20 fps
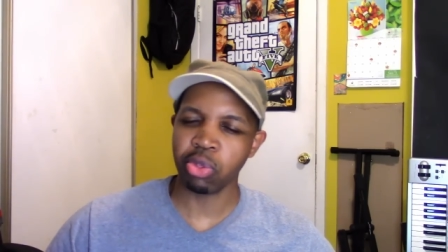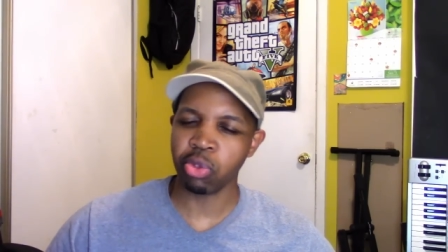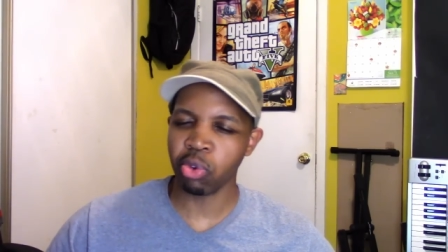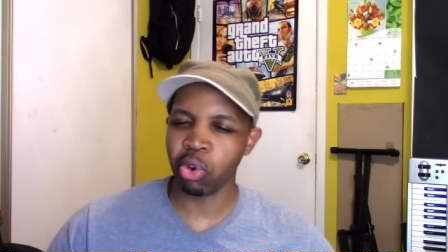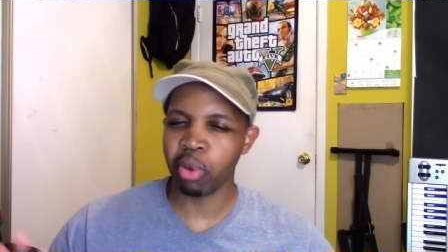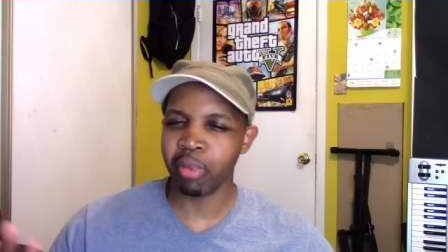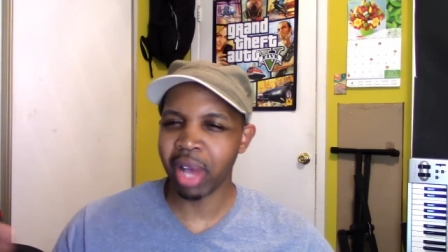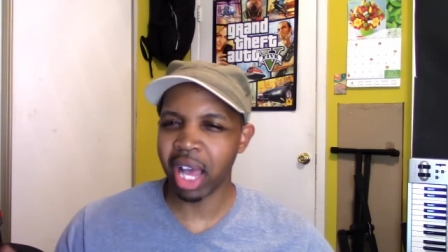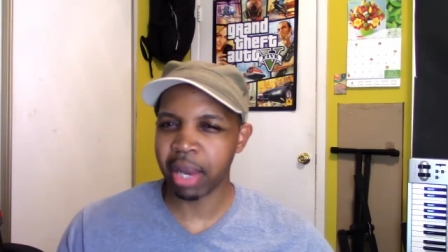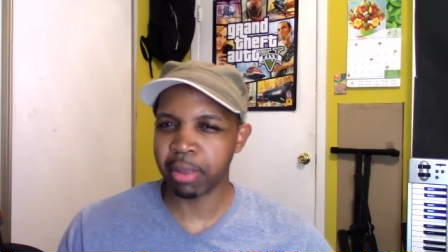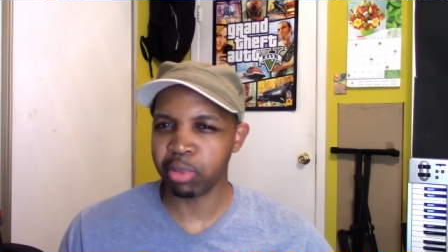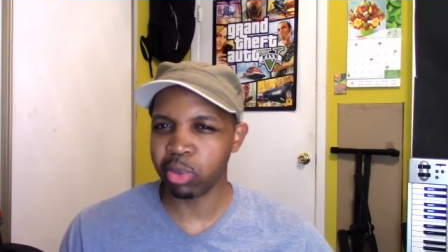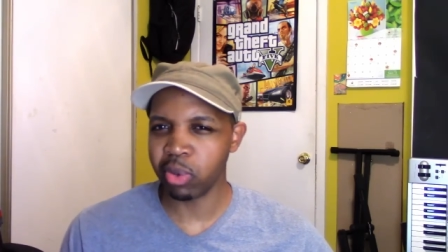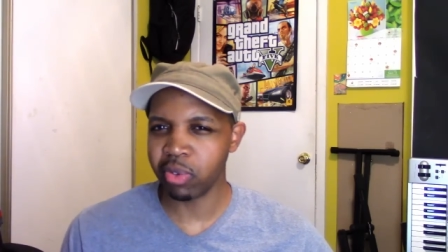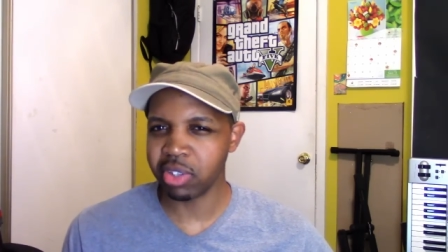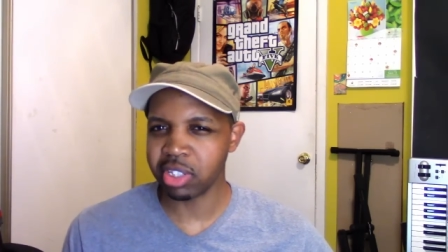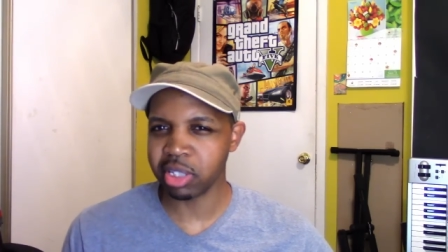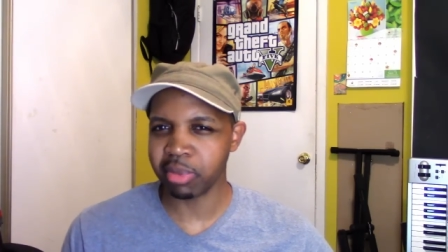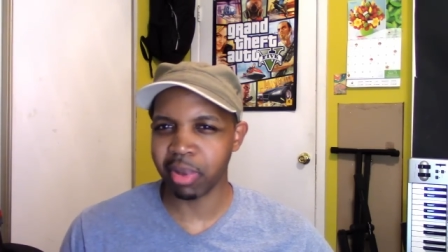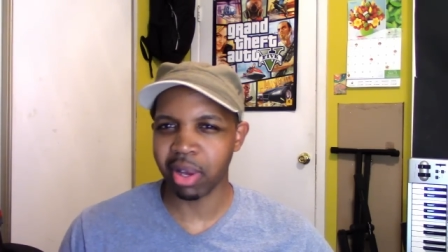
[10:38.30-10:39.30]
throwback
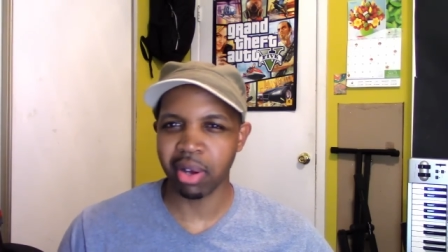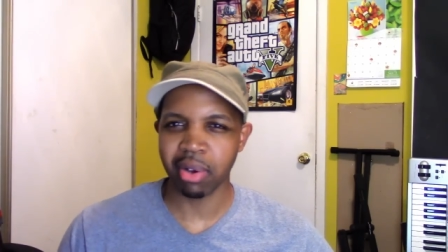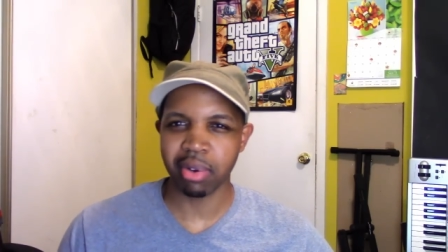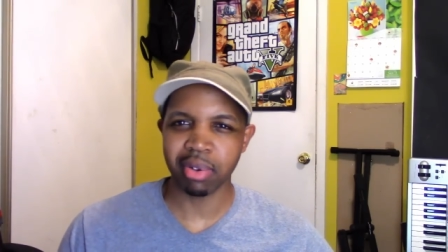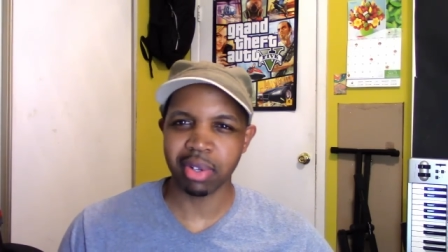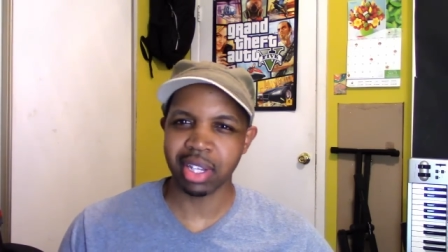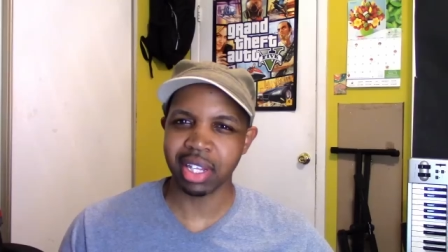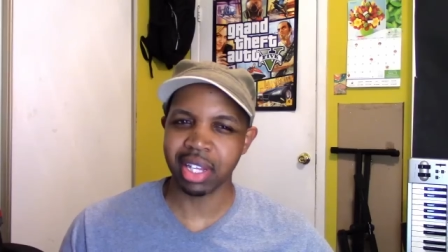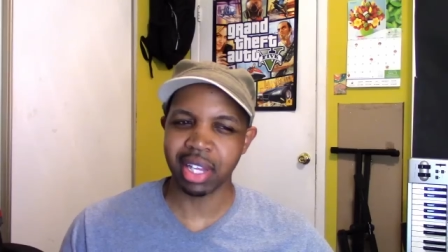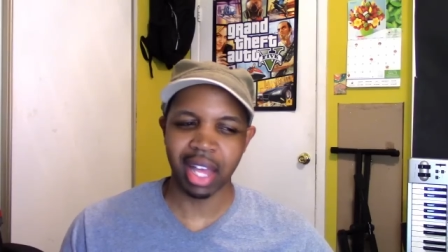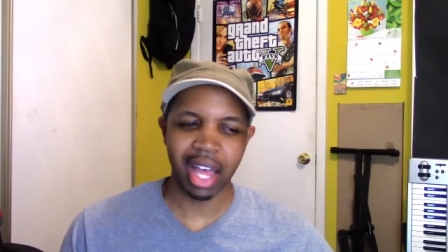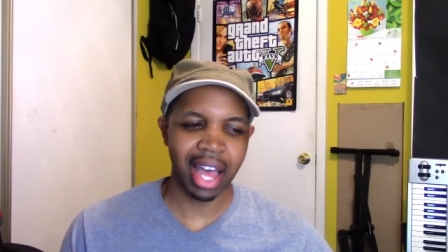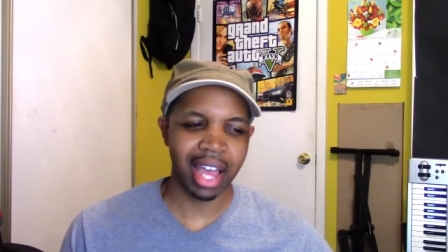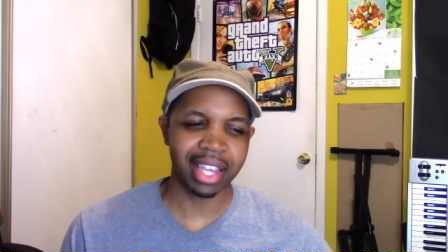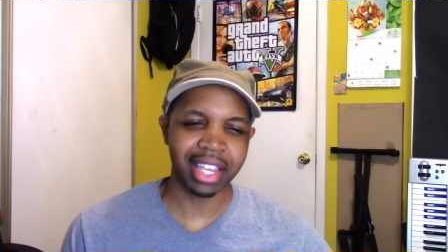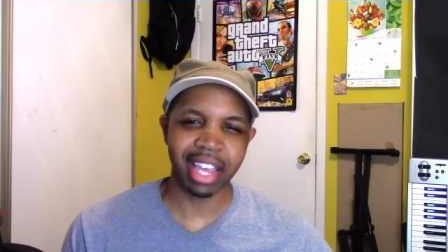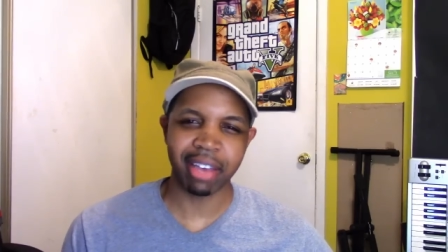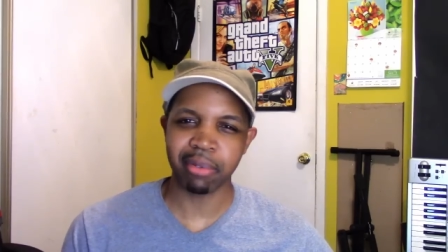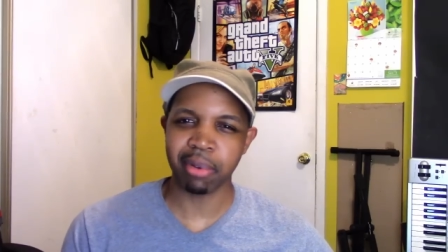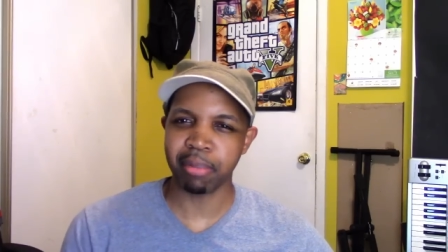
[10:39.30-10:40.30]
movies about how
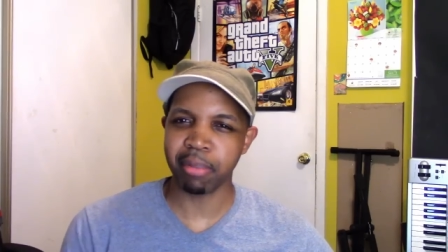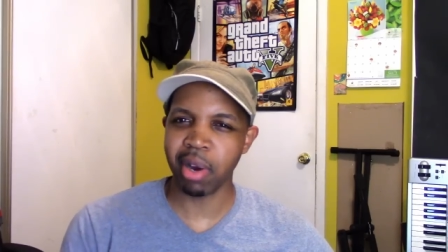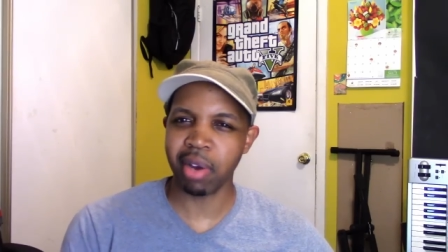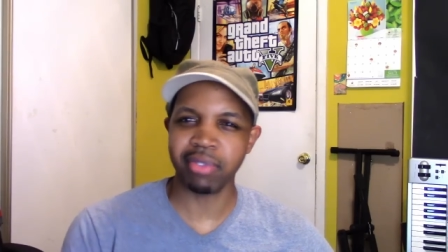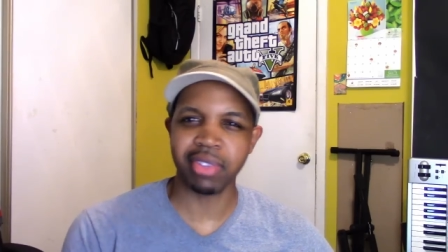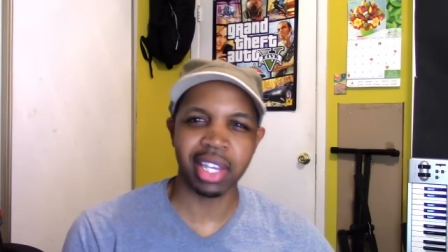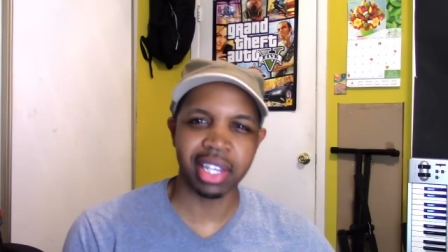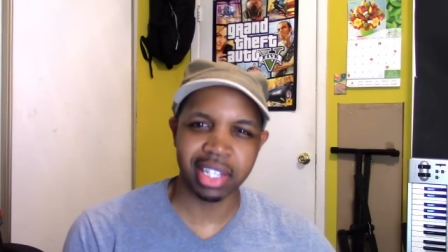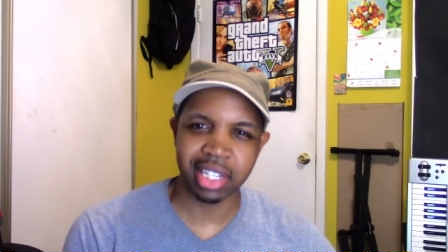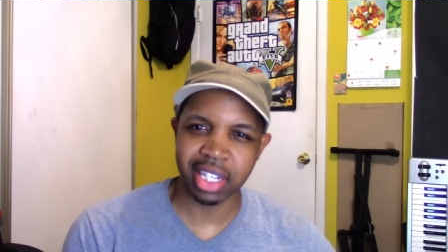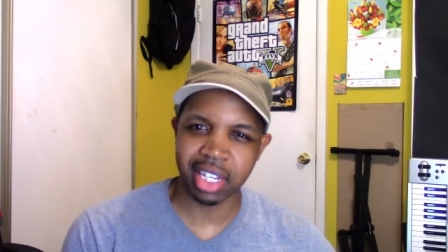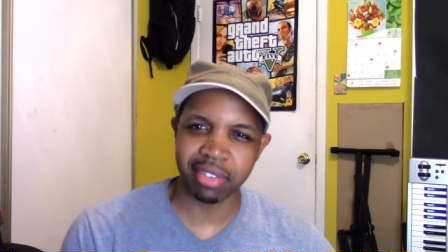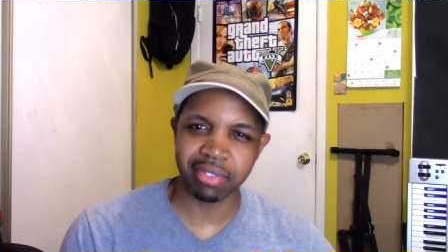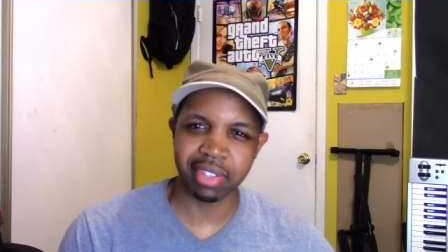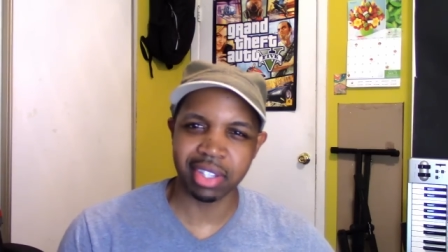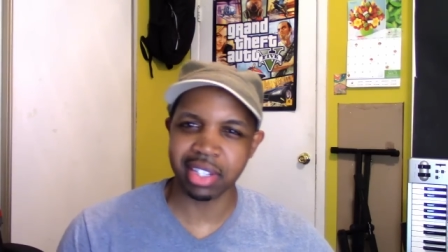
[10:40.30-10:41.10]
he gave a birthday gift,